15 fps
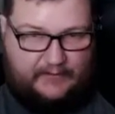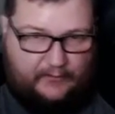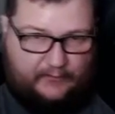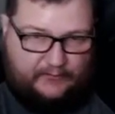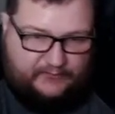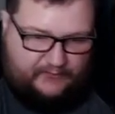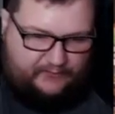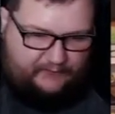That
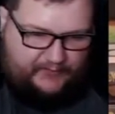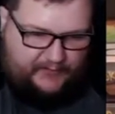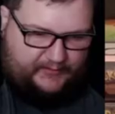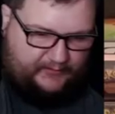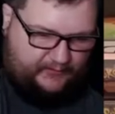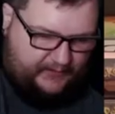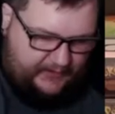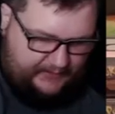wasn't a
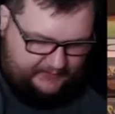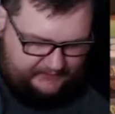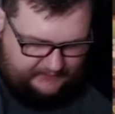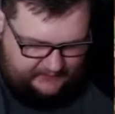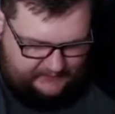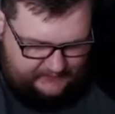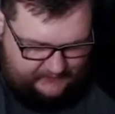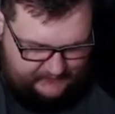very good
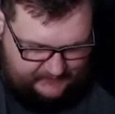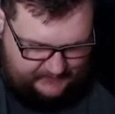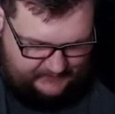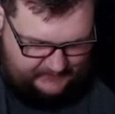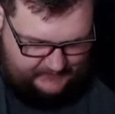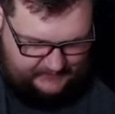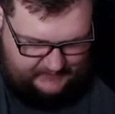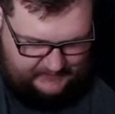accent.
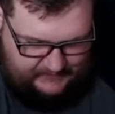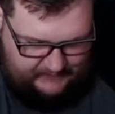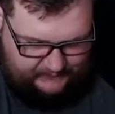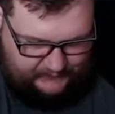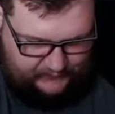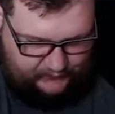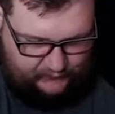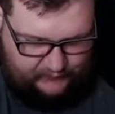
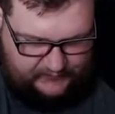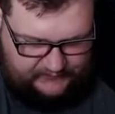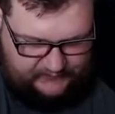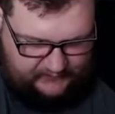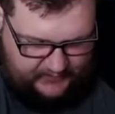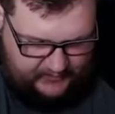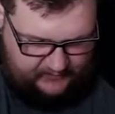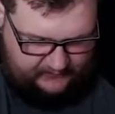You do get
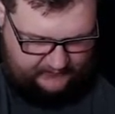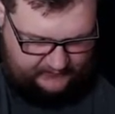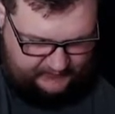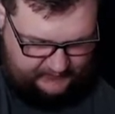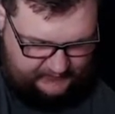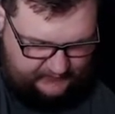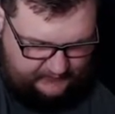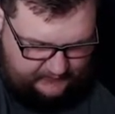your
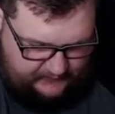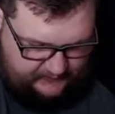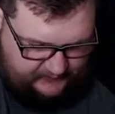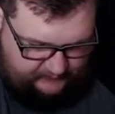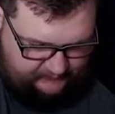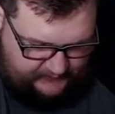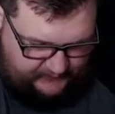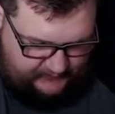guaranteed
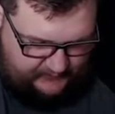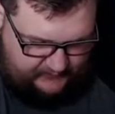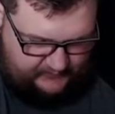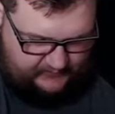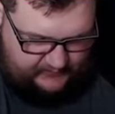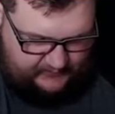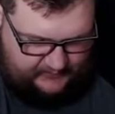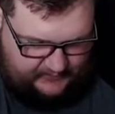uh, V
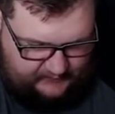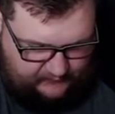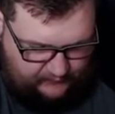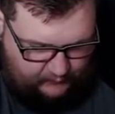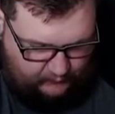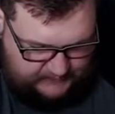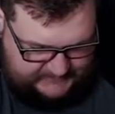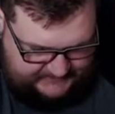card. I don't
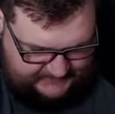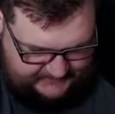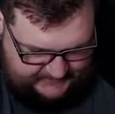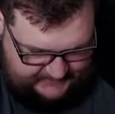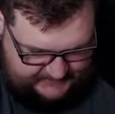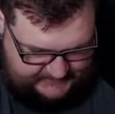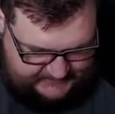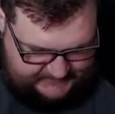know what's
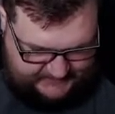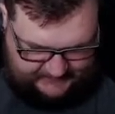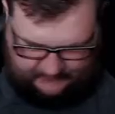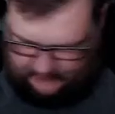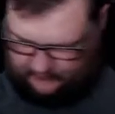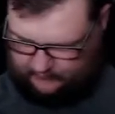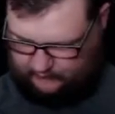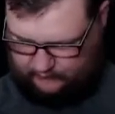in this
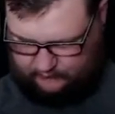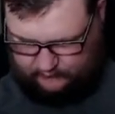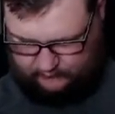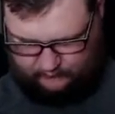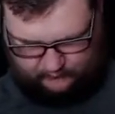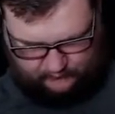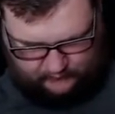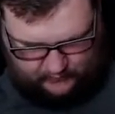set.
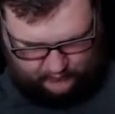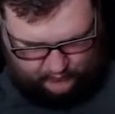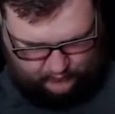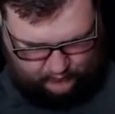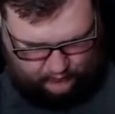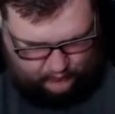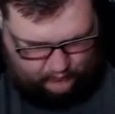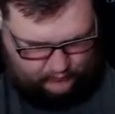Oh,
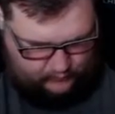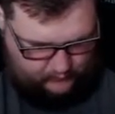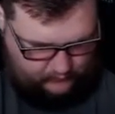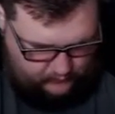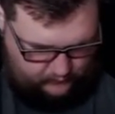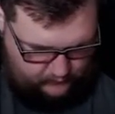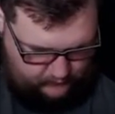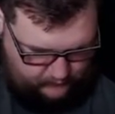oh,
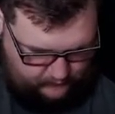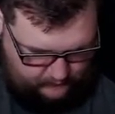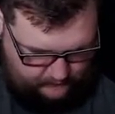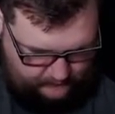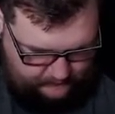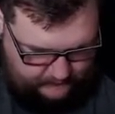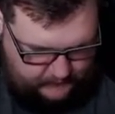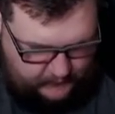
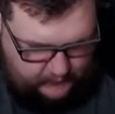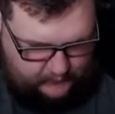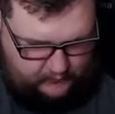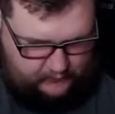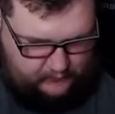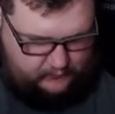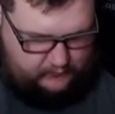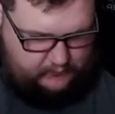
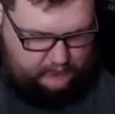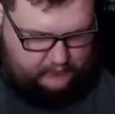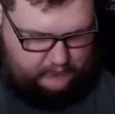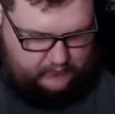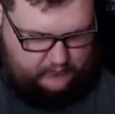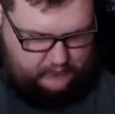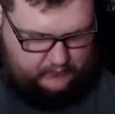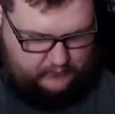oh,
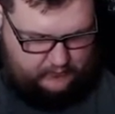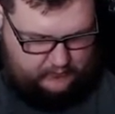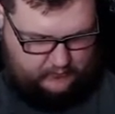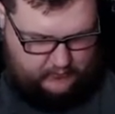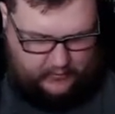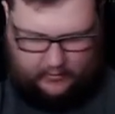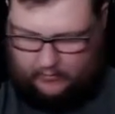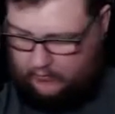
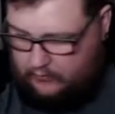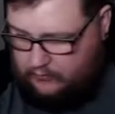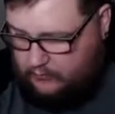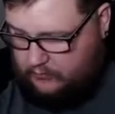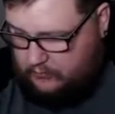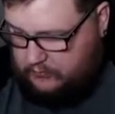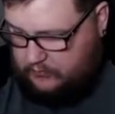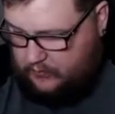
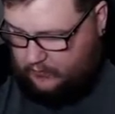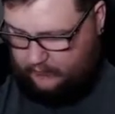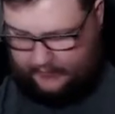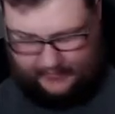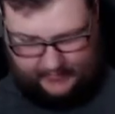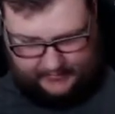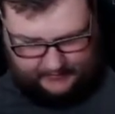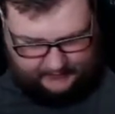oh.
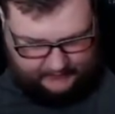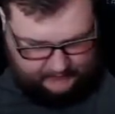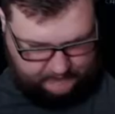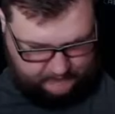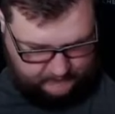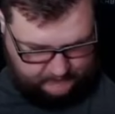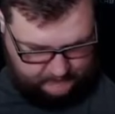Okay.